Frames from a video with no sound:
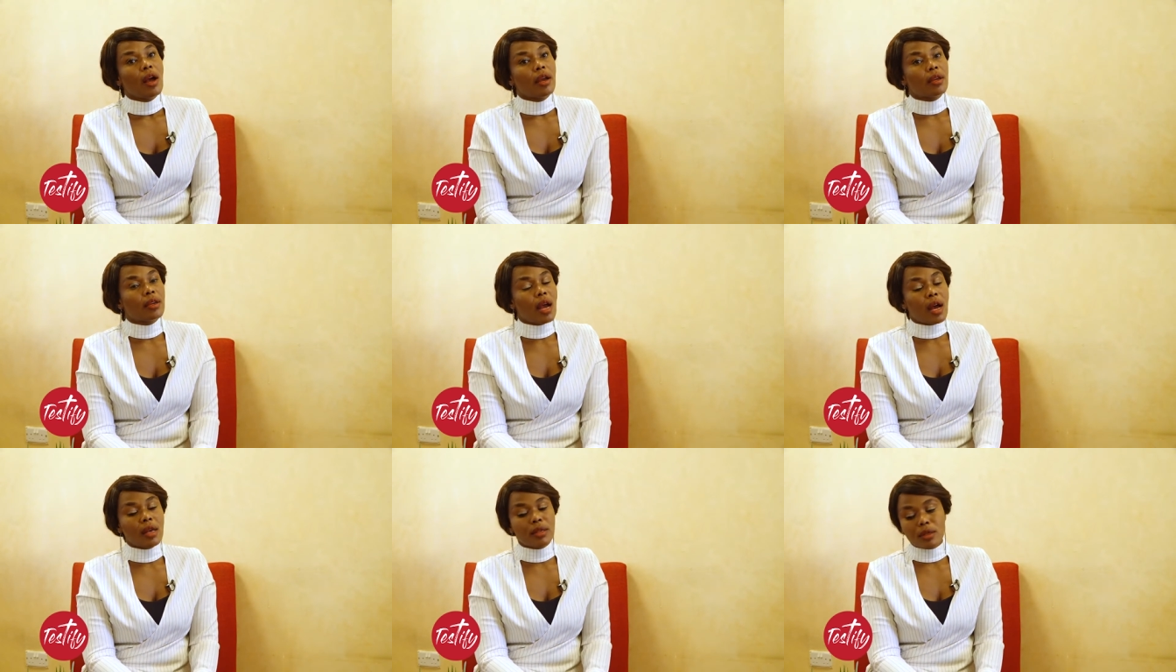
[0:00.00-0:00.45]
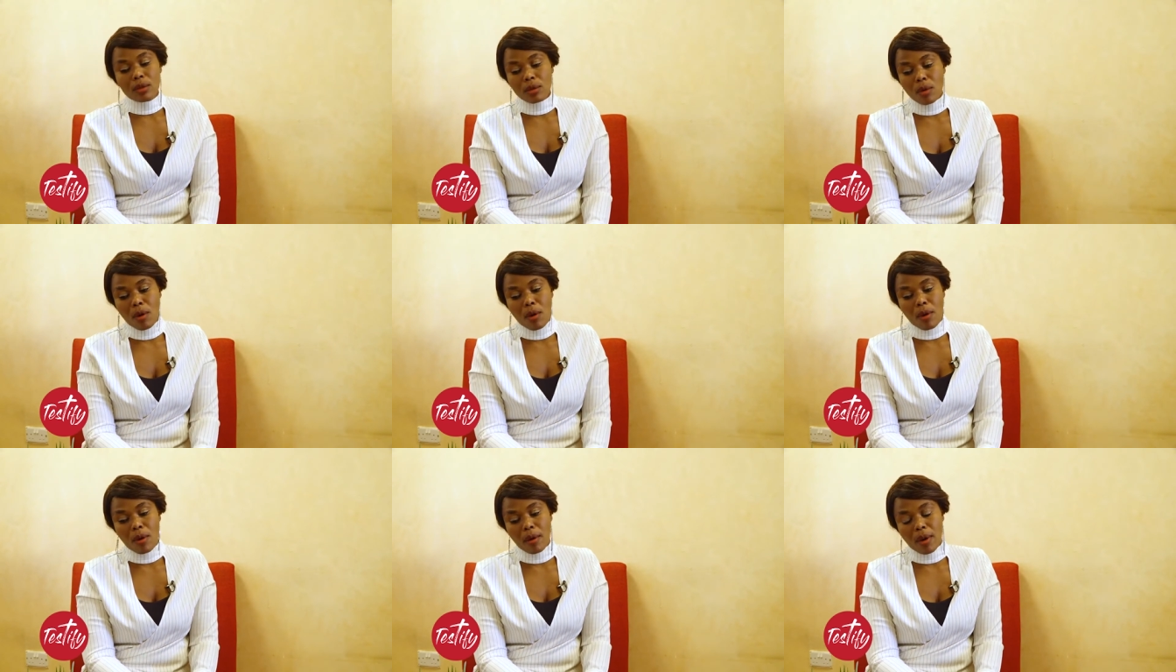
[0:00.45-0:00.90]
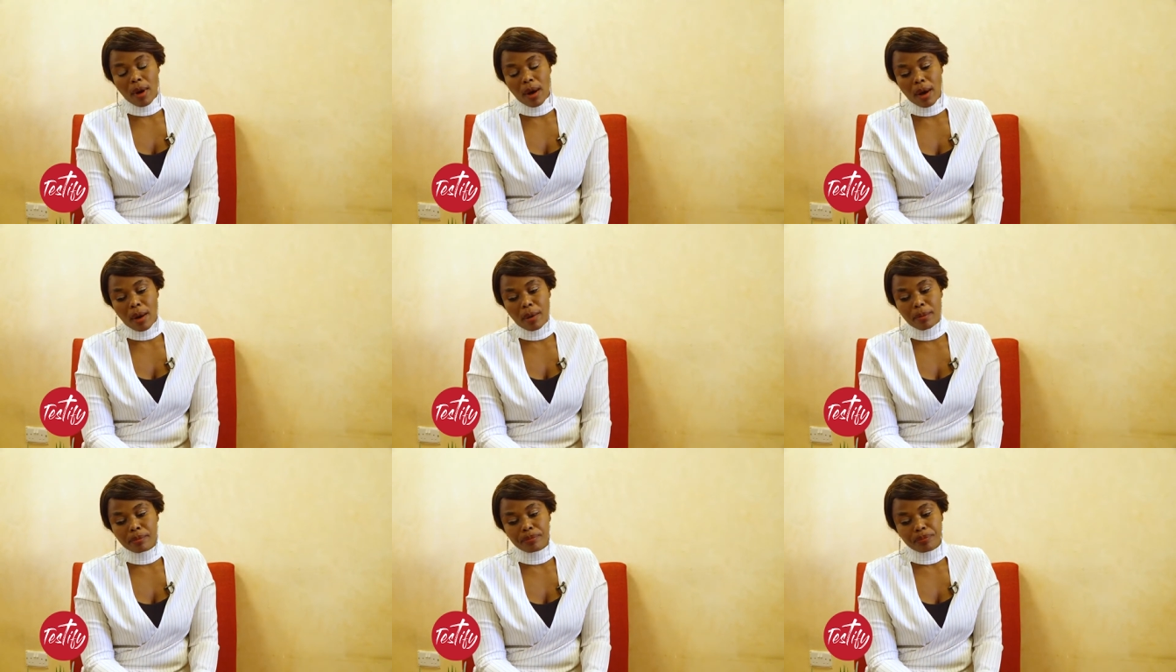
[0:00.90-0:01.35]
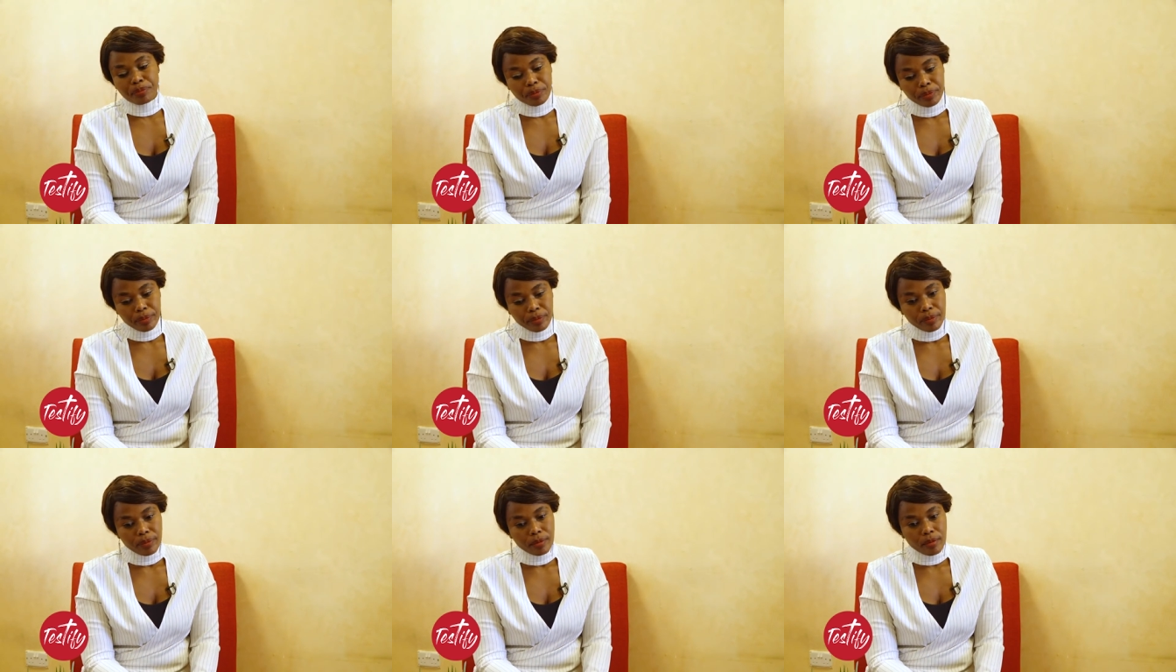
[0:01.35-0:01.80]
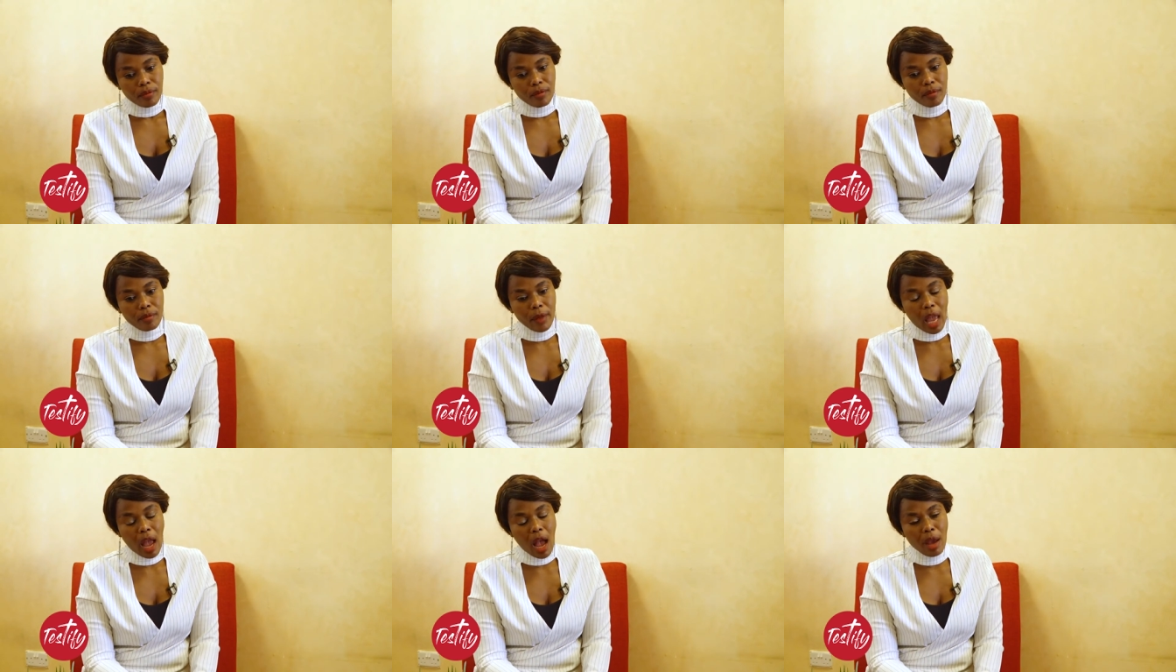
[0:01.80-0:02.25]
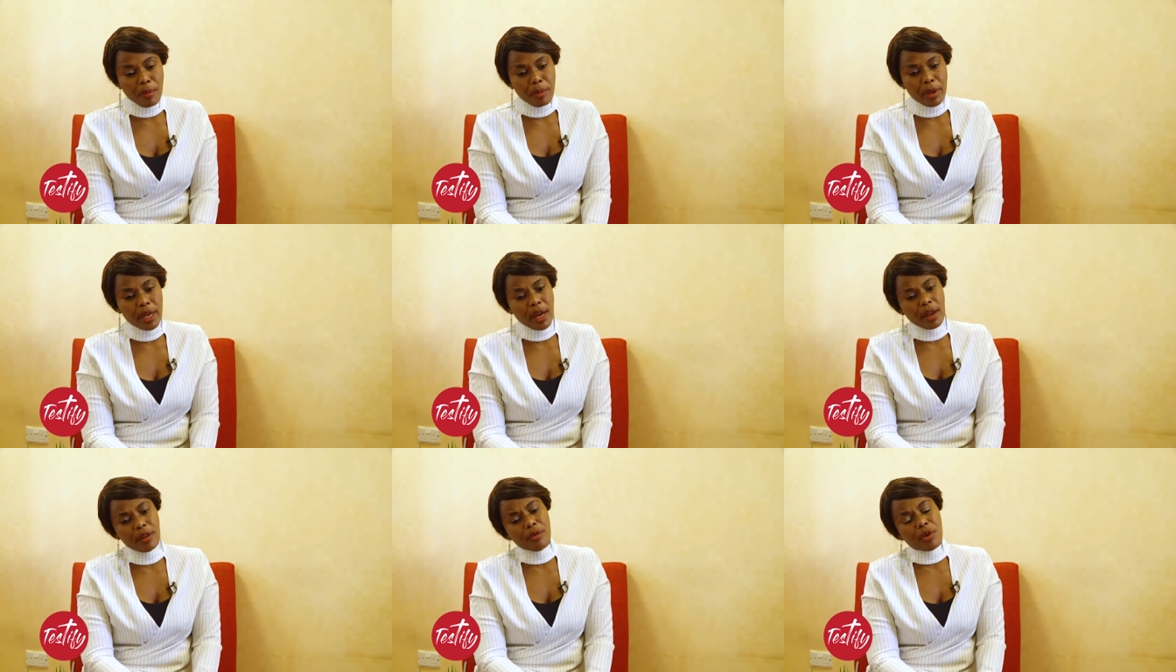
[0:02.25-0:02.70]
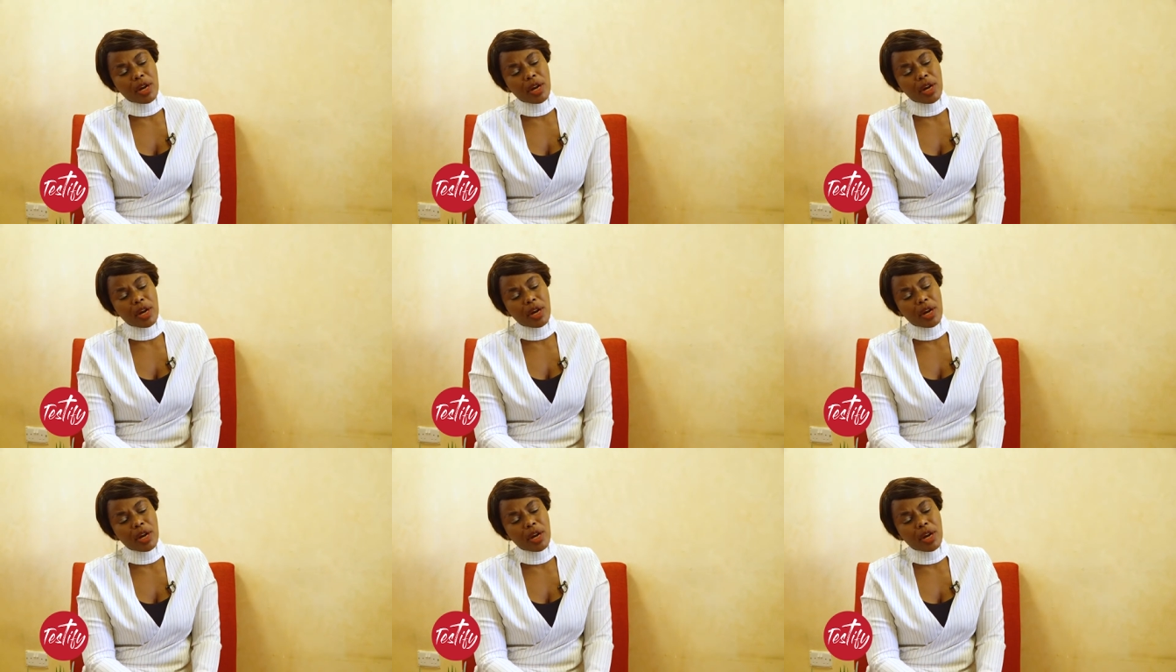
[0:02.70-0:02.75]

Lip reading: Yeah, so I began